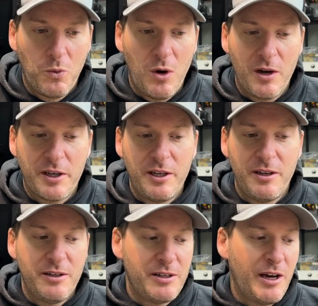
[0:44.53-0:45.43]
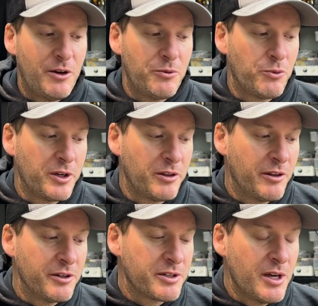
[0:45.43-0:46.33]
walk you into how to rig
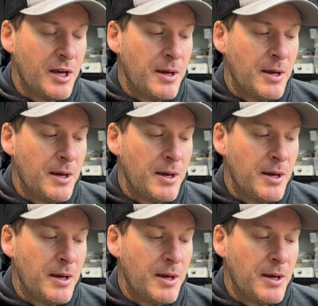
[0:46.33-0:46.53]
this.